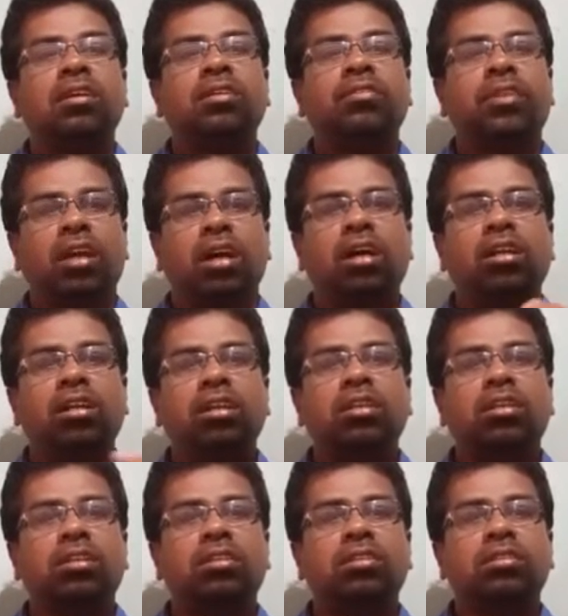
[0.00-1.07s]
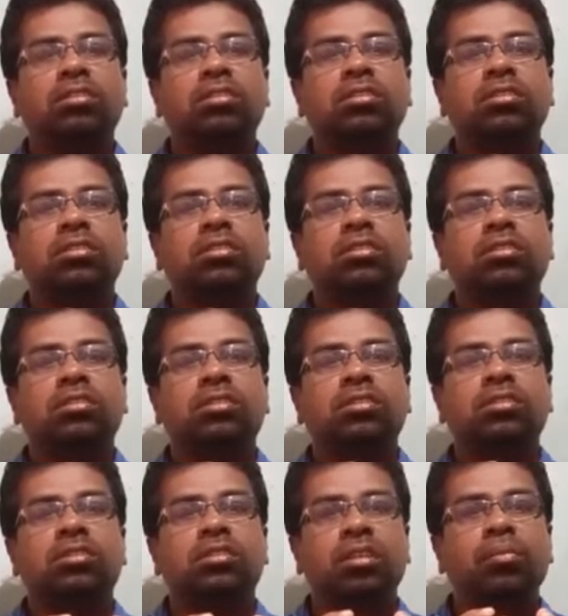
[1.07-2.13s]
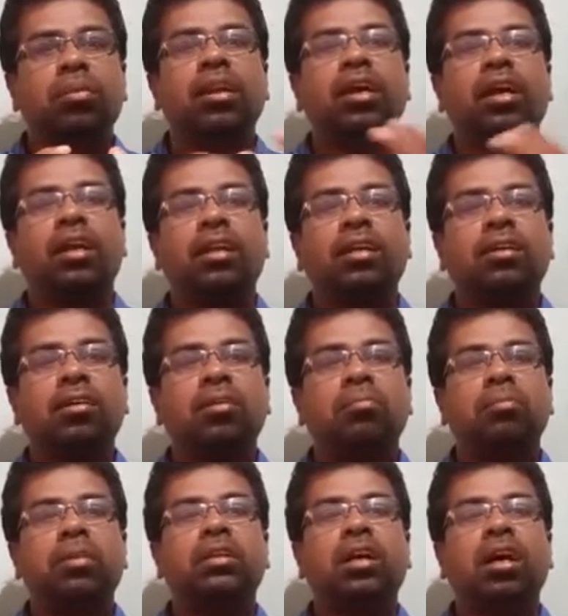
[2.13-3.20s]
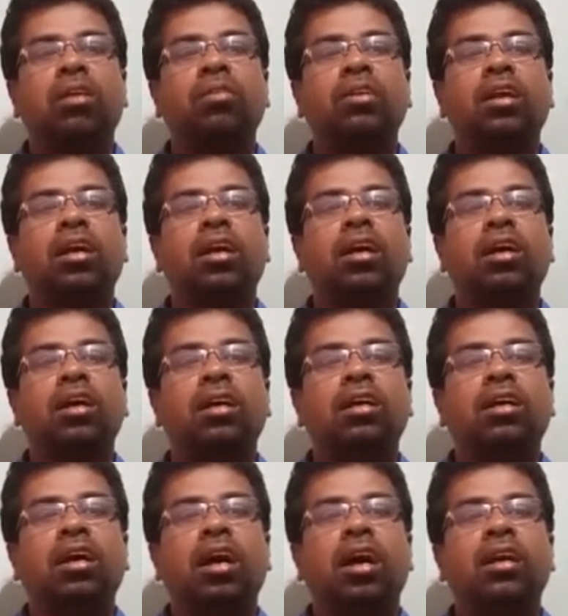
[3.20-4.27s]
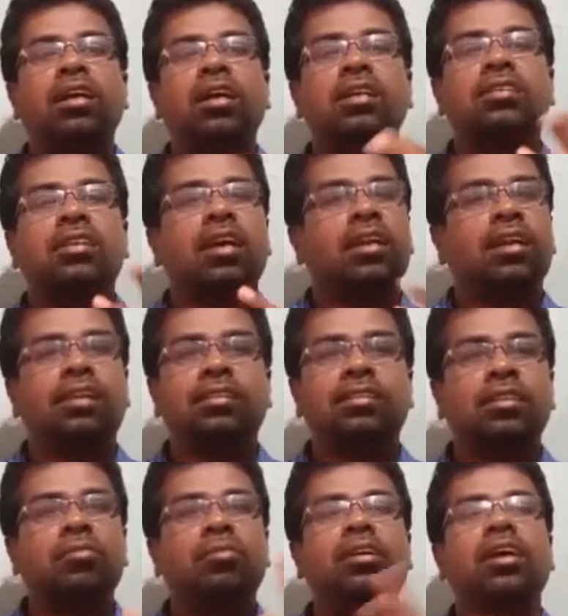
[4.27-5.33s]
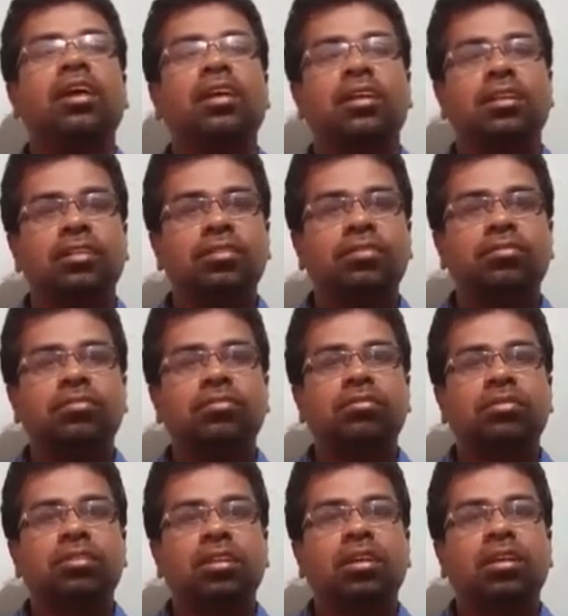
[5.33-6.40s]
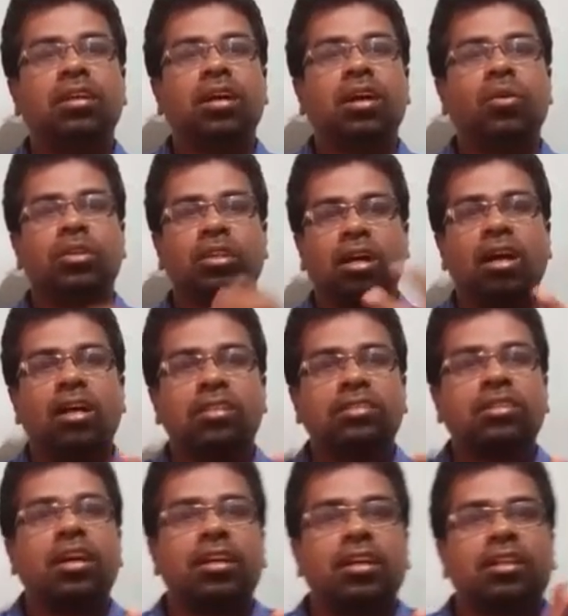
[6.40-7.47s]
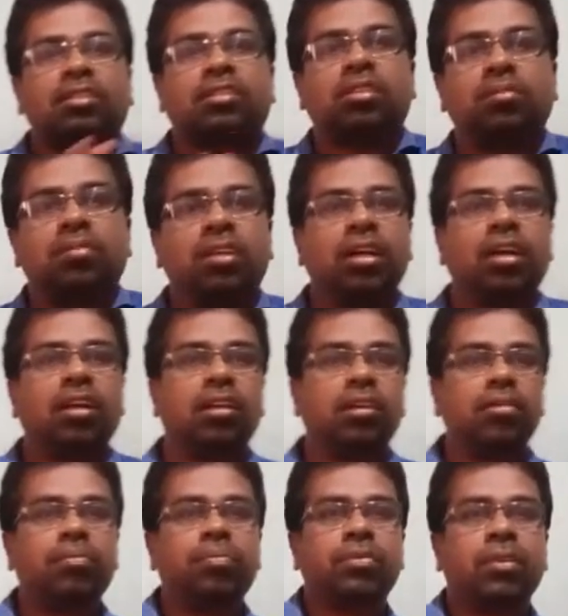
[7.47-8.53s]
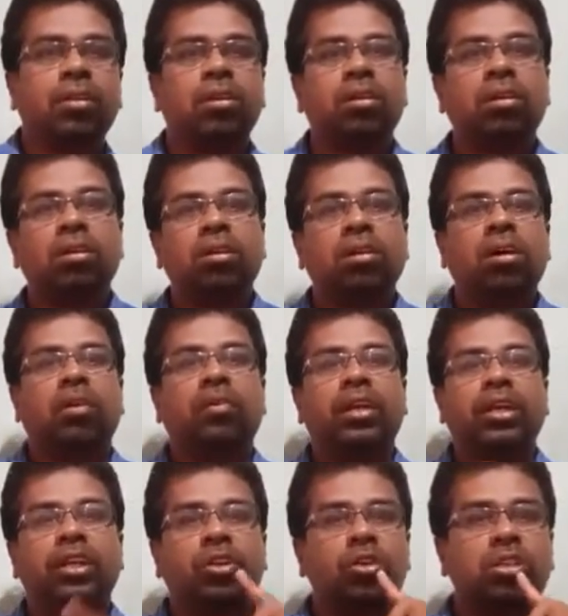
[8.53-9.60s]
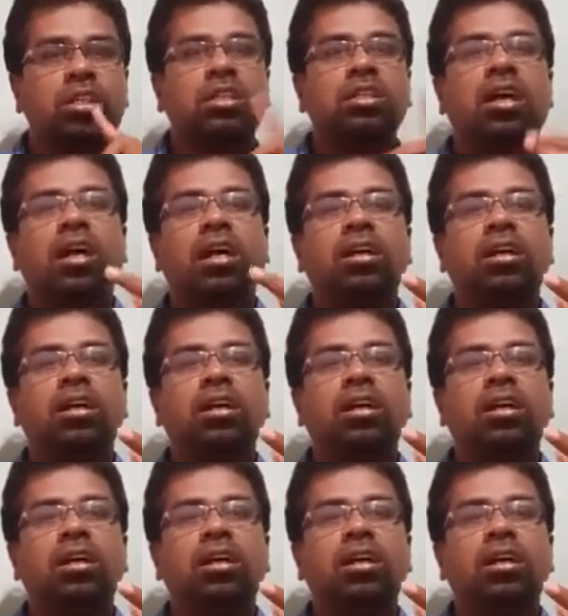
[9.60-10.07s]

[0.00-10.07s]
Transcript: We are all similar, but our ideas are not similar. Our thoughts are not similar. Our intonation